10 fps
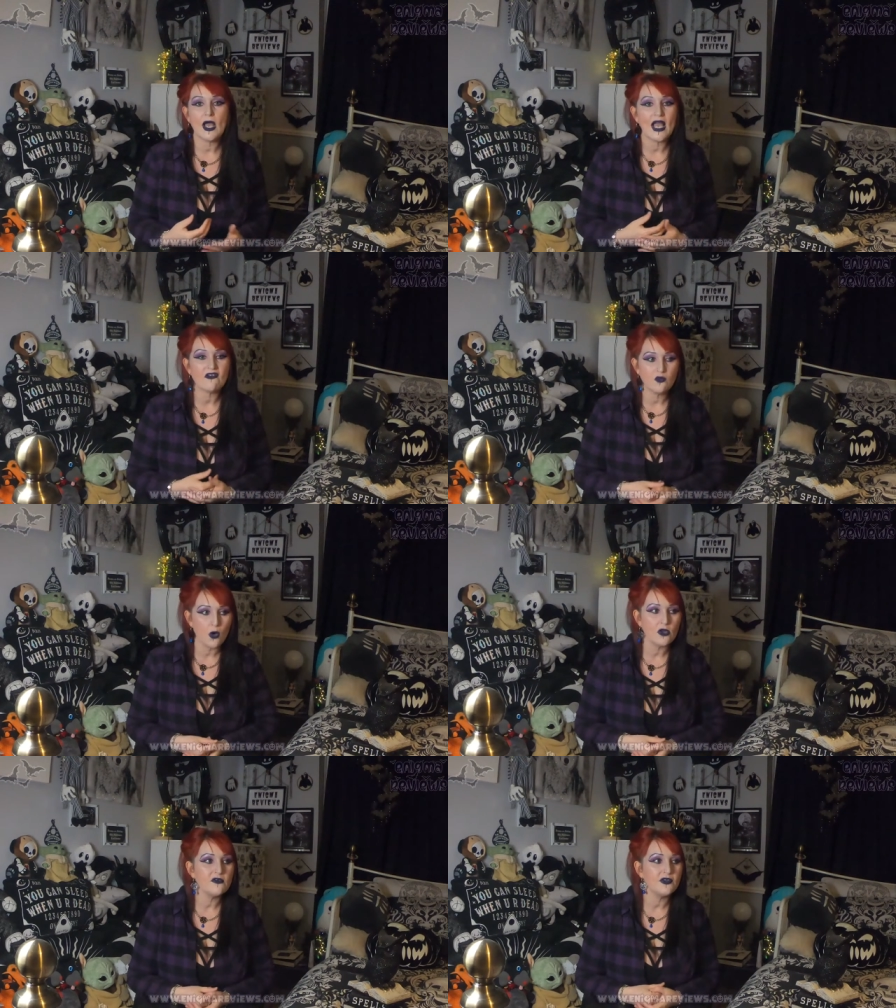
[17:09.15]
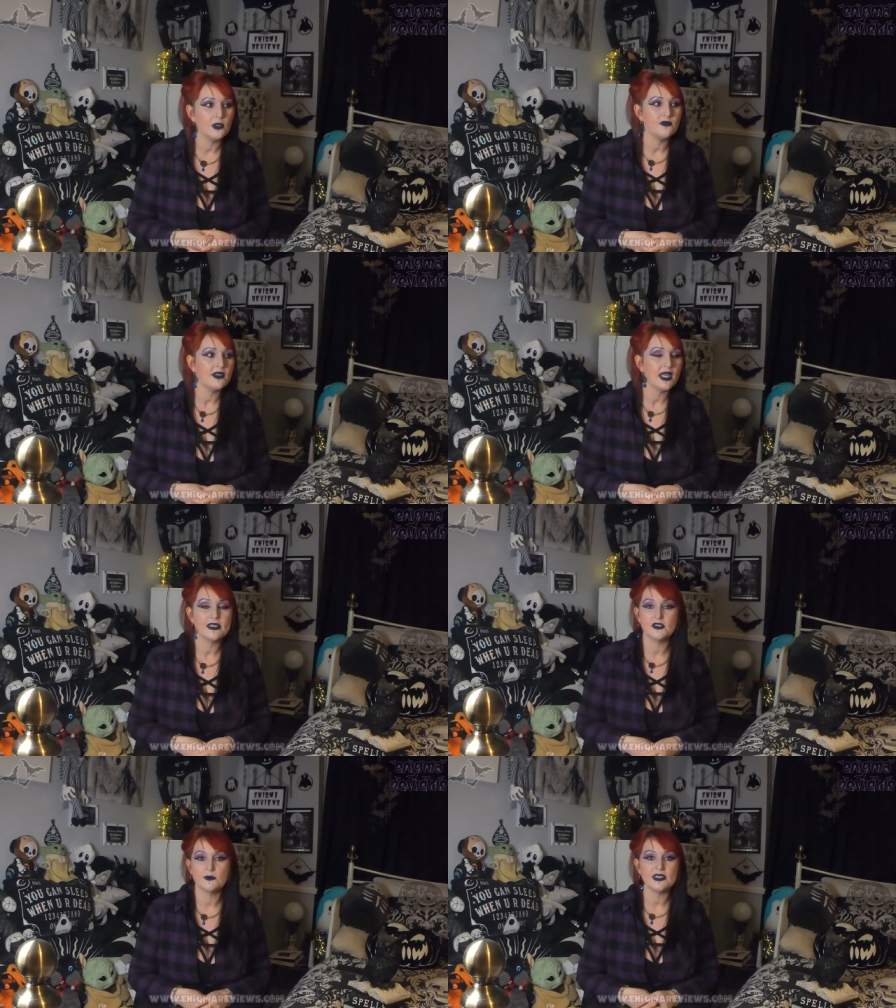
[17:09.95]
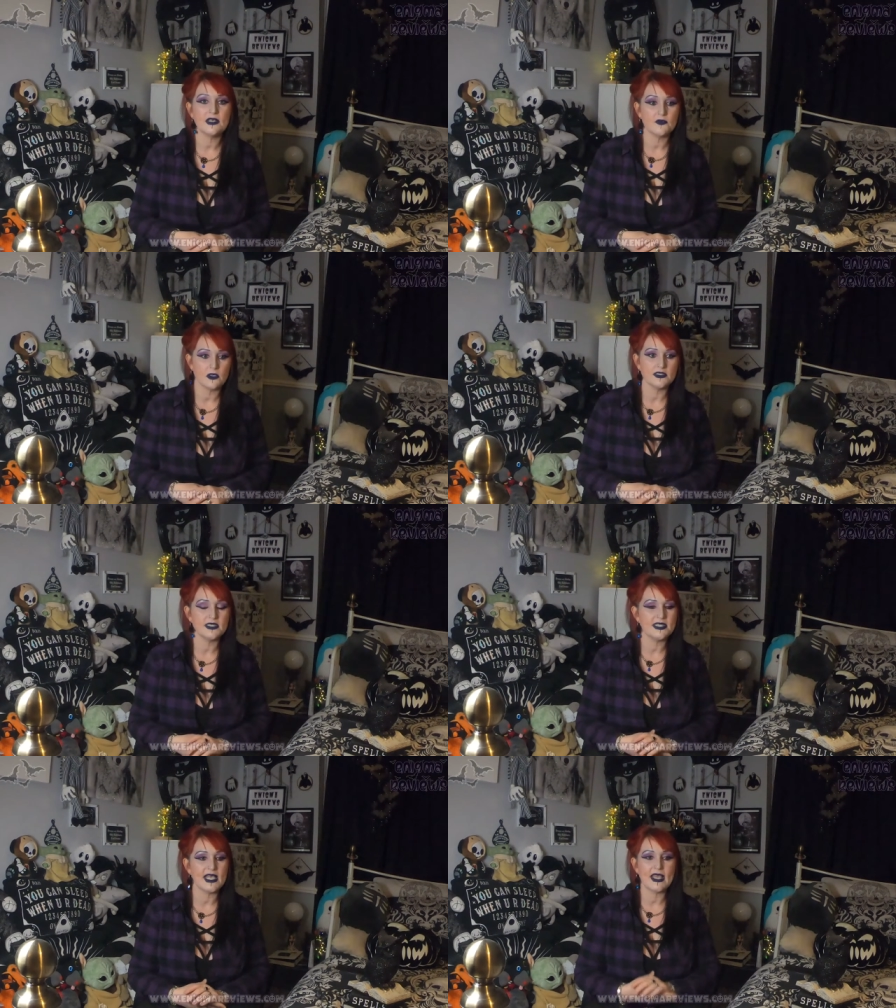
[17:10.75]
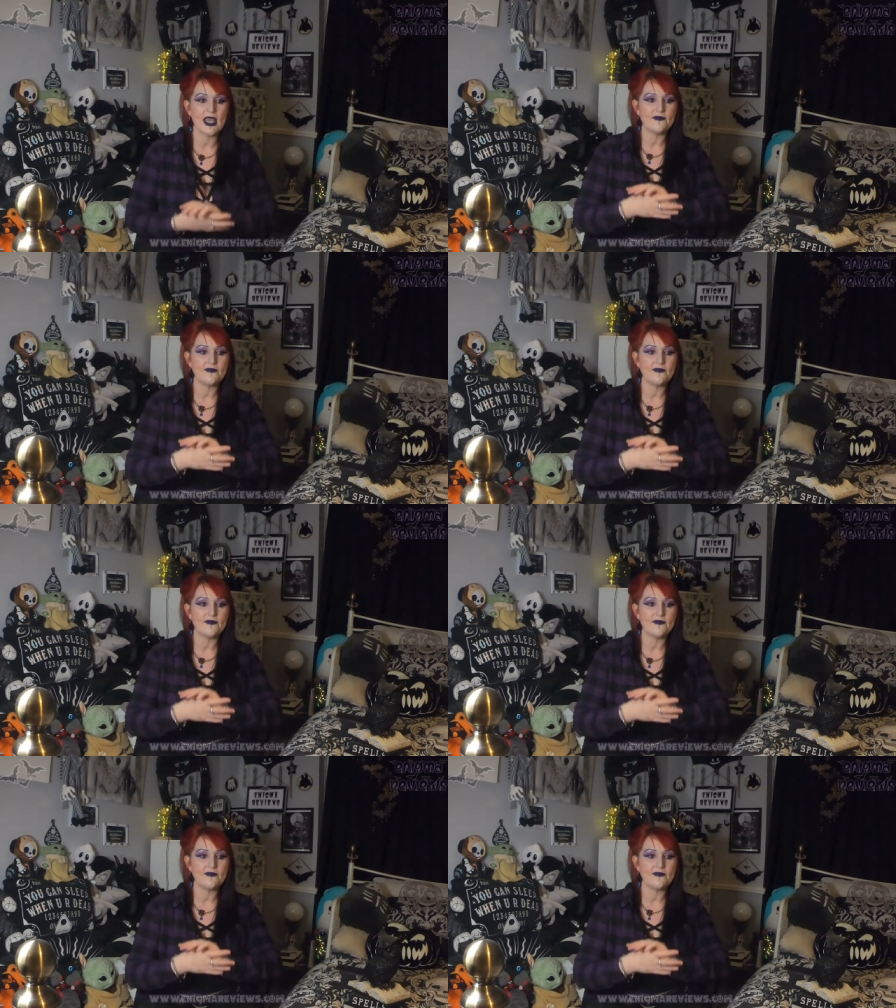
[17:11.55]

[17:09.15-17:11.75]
I have worn a few of the items, and I've got to say,